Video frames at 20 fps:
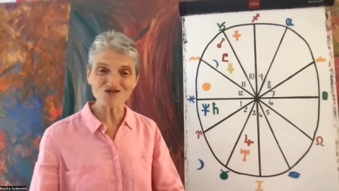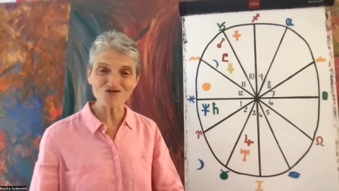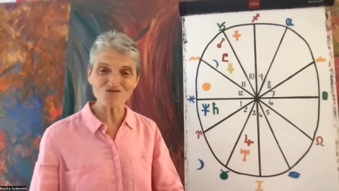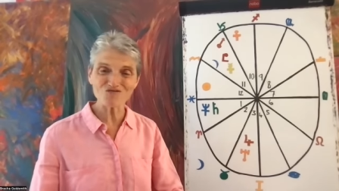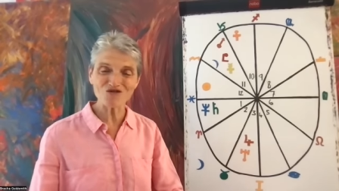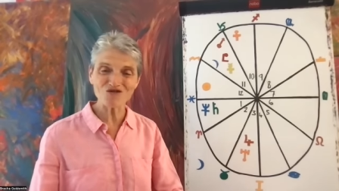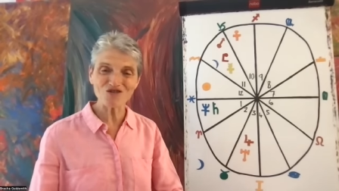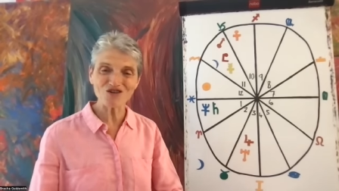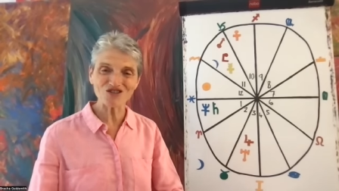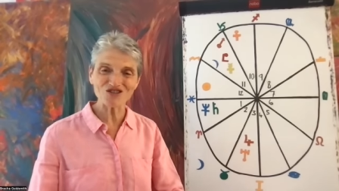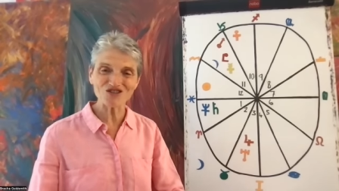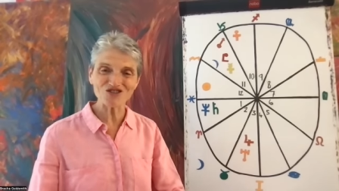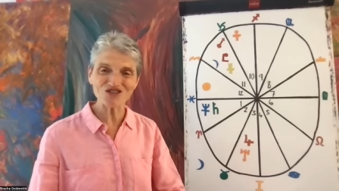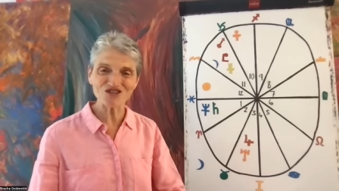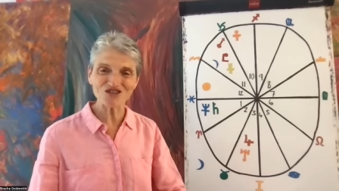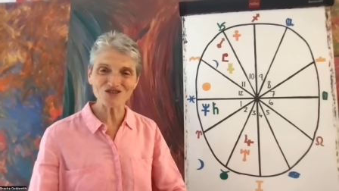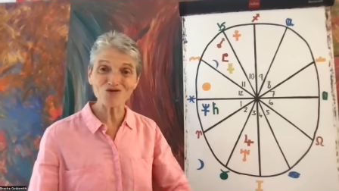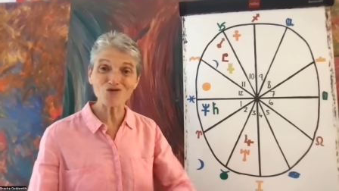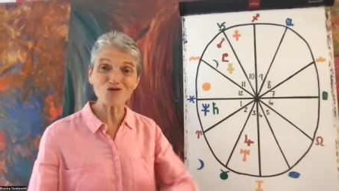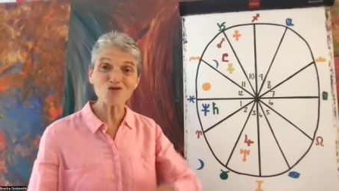
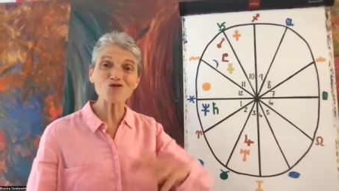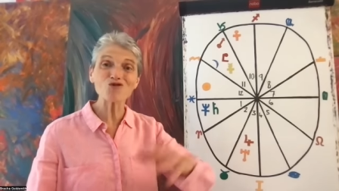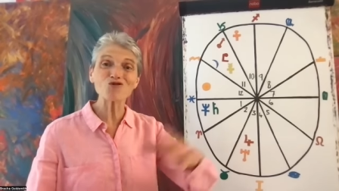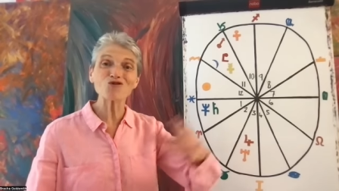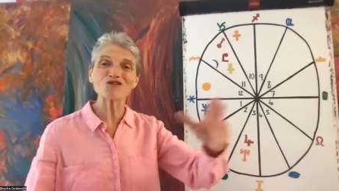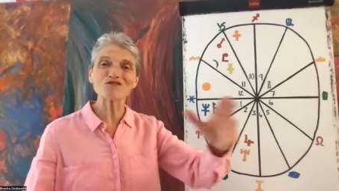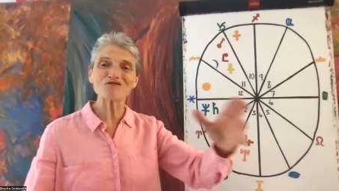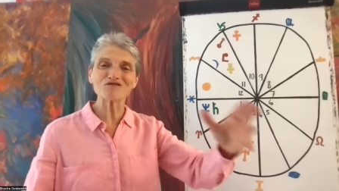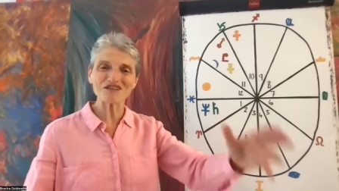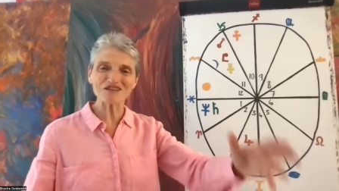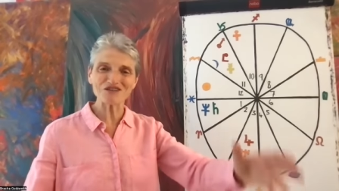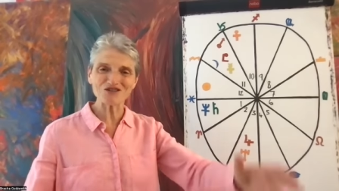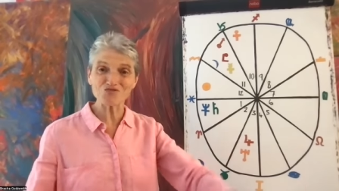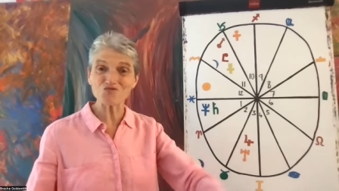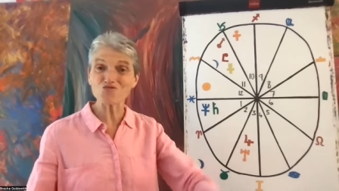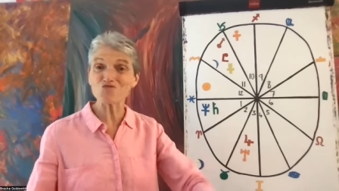numerology, all of these